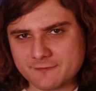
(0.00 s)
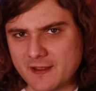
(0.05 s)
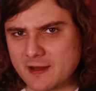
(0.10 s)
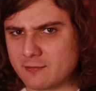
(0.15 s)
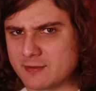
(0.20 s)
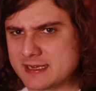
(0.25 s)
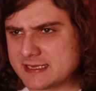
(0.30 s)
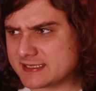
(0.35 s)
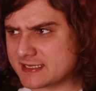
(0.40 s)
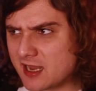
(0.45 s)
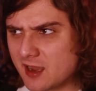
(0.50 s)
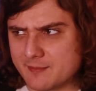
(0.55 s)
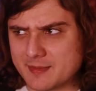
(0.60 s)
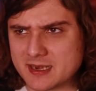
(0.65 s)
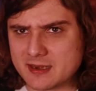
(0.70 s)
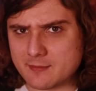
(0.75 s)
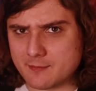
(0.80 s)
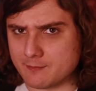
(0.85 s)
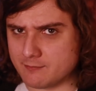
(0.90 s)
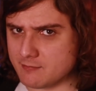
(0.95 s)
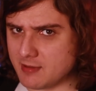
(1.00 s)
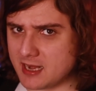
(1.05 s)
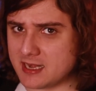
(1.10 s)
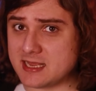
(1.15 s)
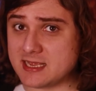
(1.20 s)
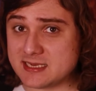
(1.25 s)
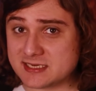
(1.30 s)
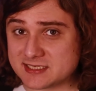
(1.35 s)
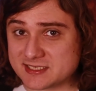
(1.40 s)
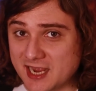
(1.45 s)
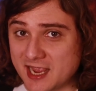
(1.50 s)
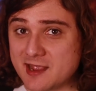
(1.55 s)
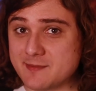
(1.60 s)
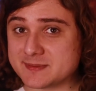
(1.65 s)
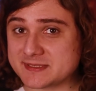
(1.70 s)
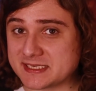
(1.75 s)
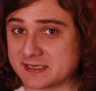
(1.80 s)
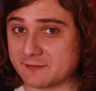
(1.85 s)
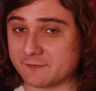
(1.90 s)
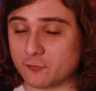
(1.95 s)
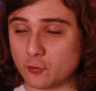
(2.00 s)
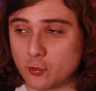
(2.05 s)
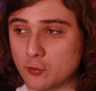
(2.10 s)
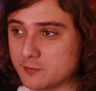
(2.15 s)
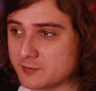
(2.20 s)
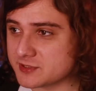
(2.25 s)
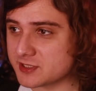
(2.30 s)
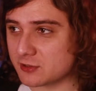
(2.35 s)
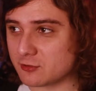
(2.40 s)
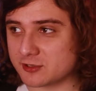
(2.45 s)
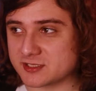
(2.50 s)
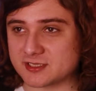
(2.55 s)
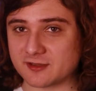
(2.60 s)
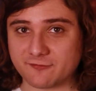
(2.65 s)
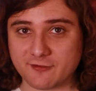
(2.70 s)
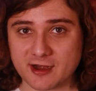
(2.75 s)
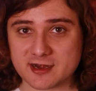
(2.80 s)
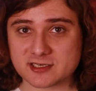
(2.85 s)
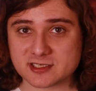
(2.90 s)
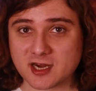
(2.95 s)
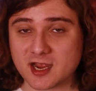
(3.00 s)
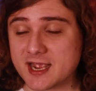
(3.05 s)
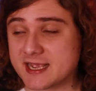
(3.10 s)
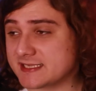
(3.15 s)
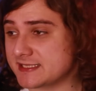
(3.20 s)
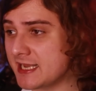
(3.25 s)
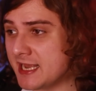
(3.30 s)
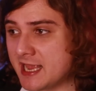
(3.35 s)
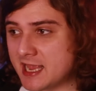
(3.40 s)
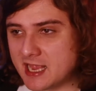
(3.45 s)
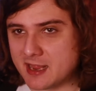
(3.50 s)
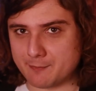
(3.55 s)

fairies come in many shapes and forms across the franchise.